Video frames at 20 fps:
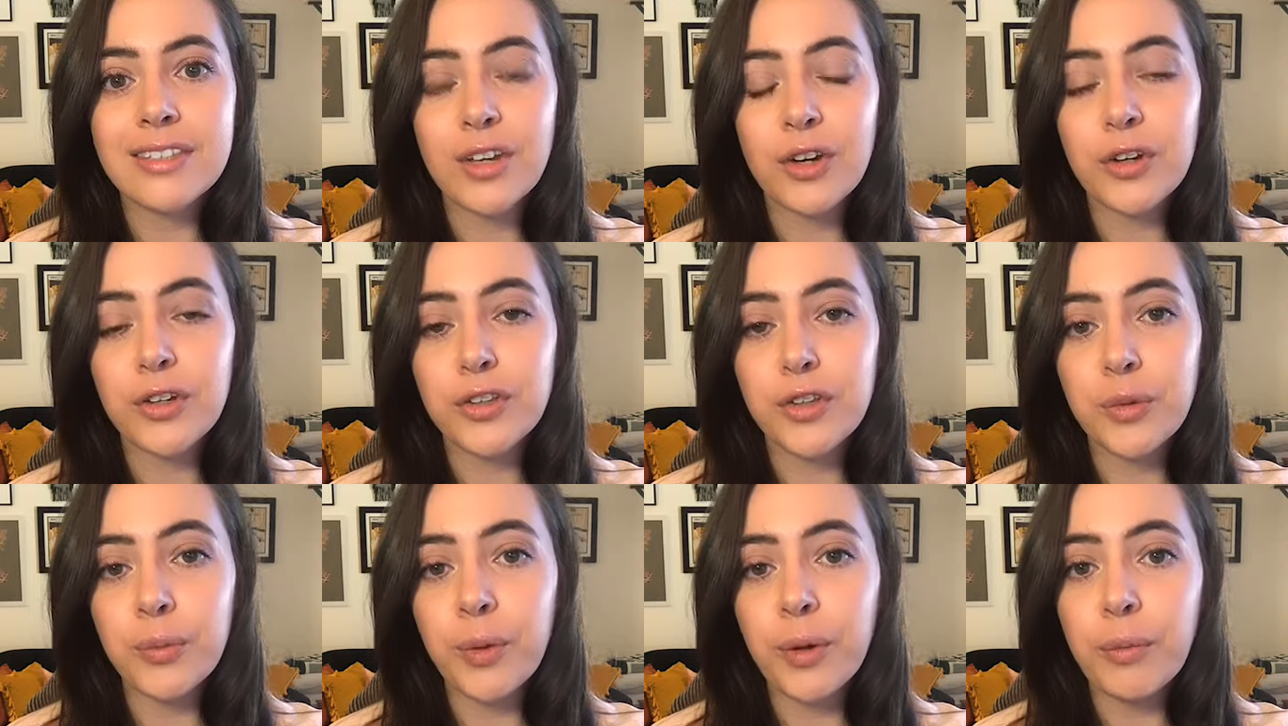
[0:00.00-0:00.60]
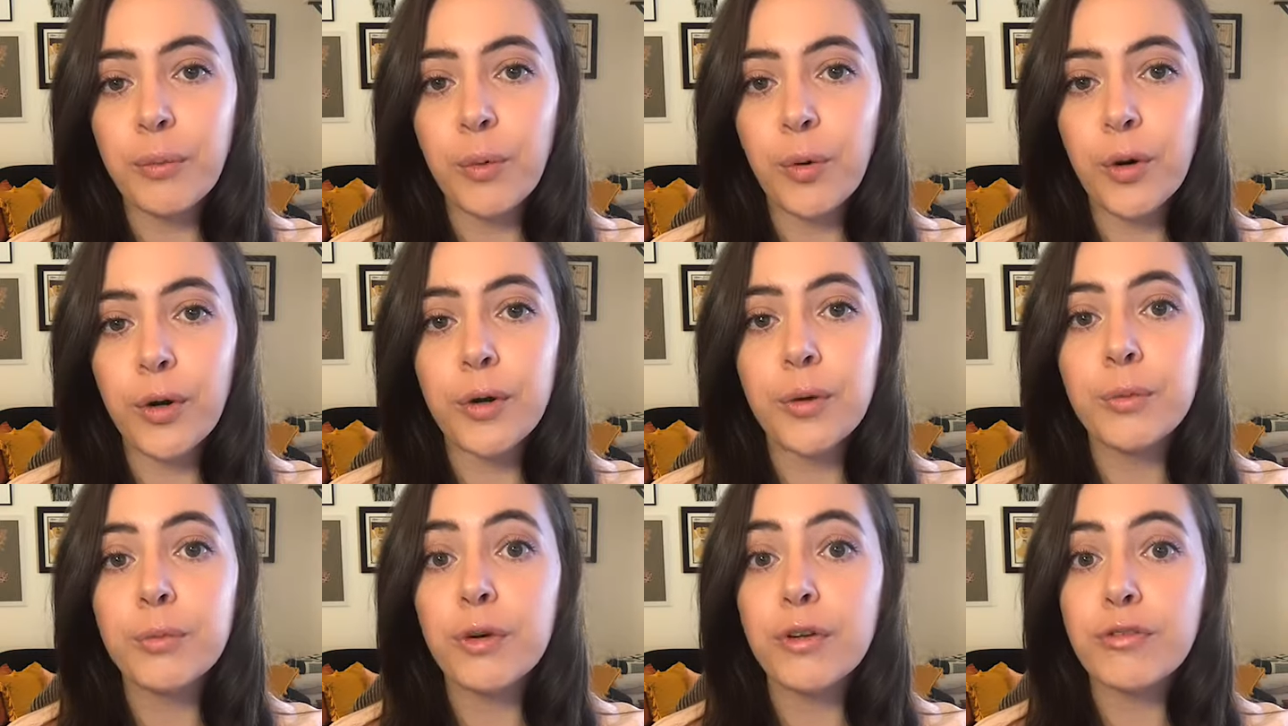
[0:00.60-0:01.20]
are a little bit
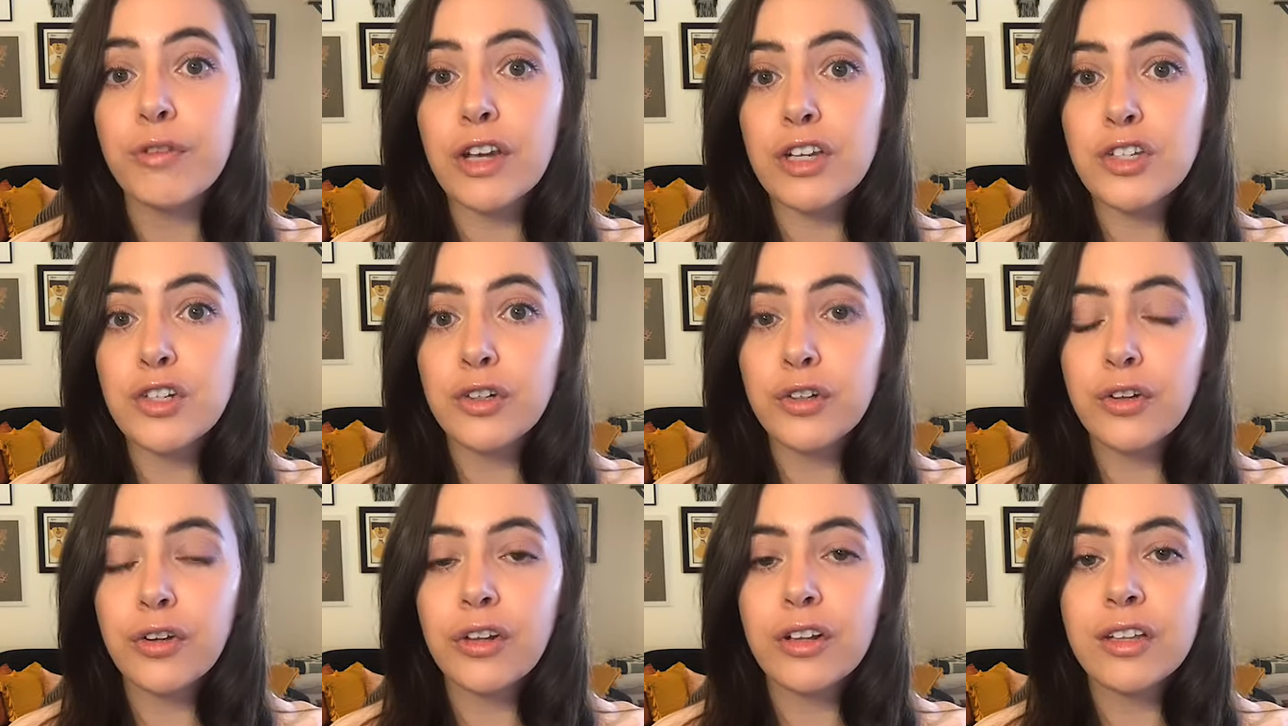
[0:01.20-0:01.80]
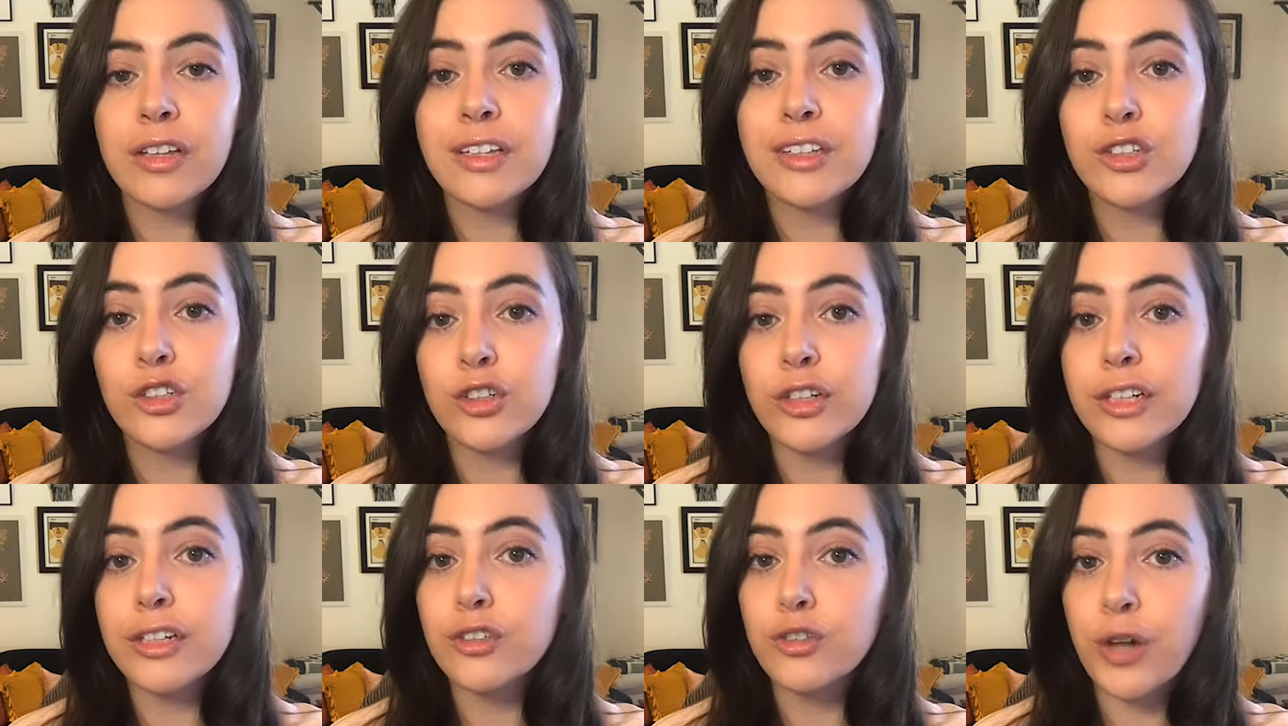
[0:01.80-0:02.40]
more professional
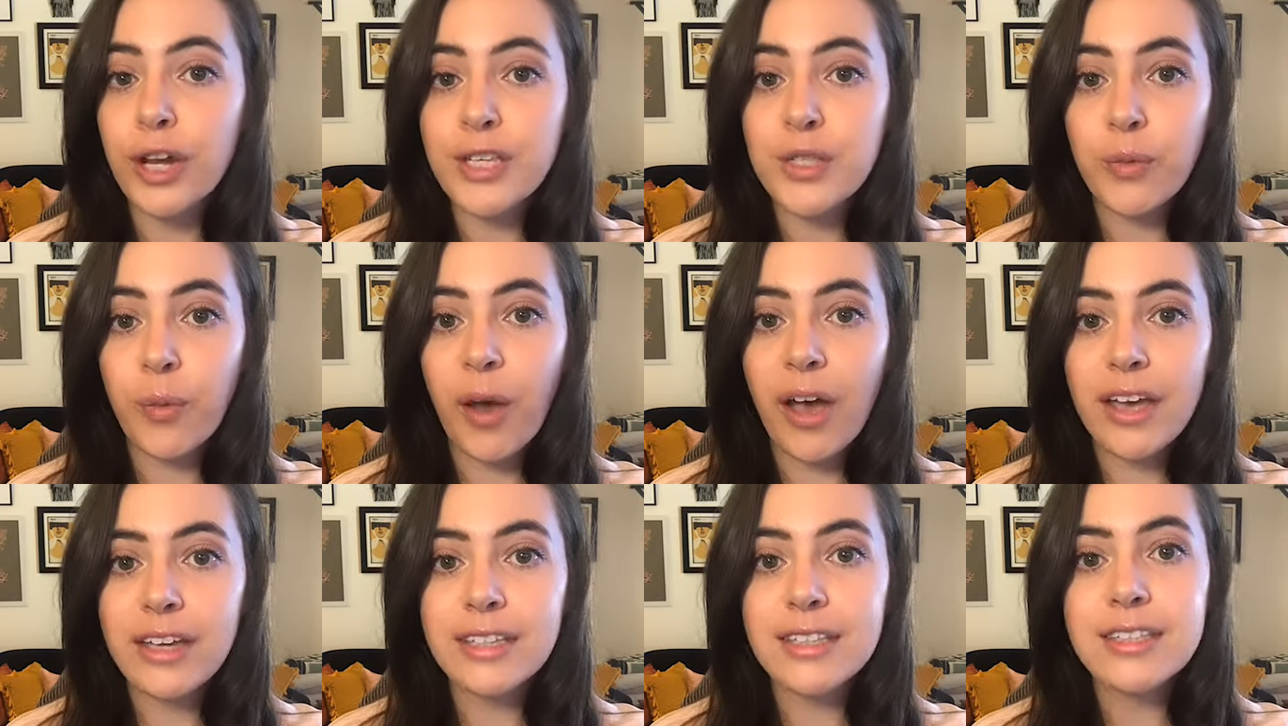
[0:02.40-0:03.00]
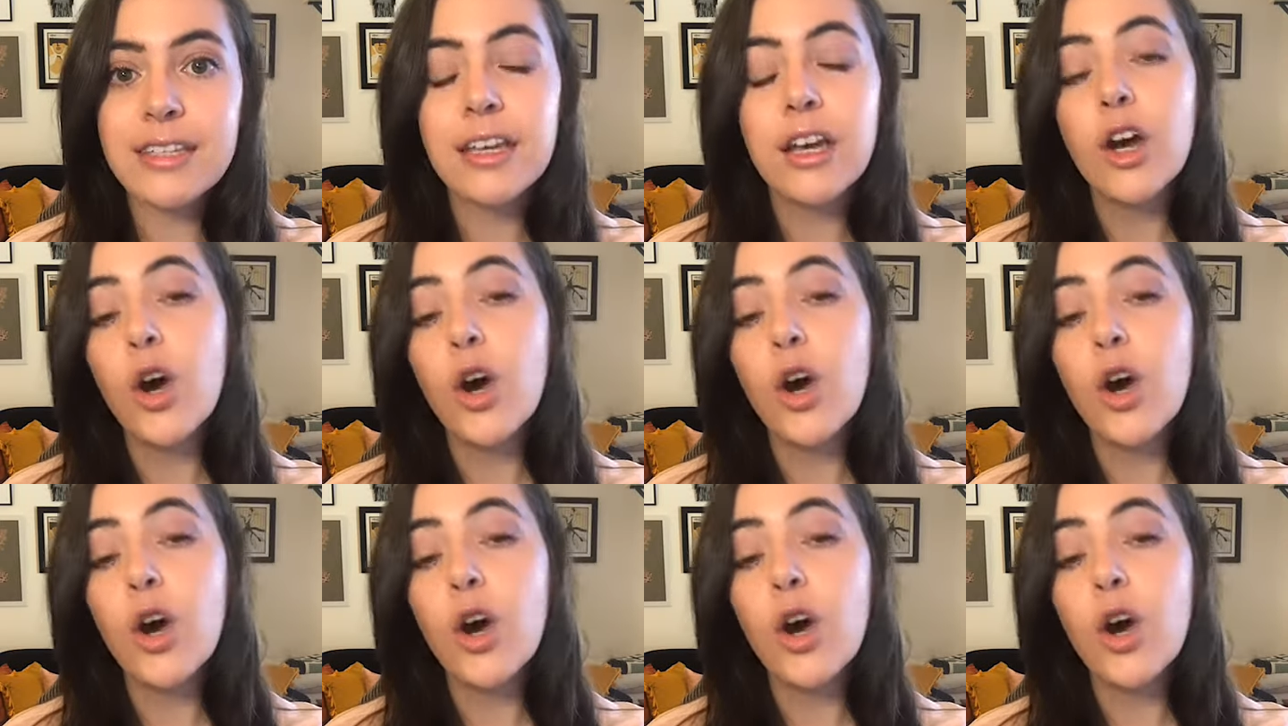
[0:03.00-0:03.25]
dress-wise,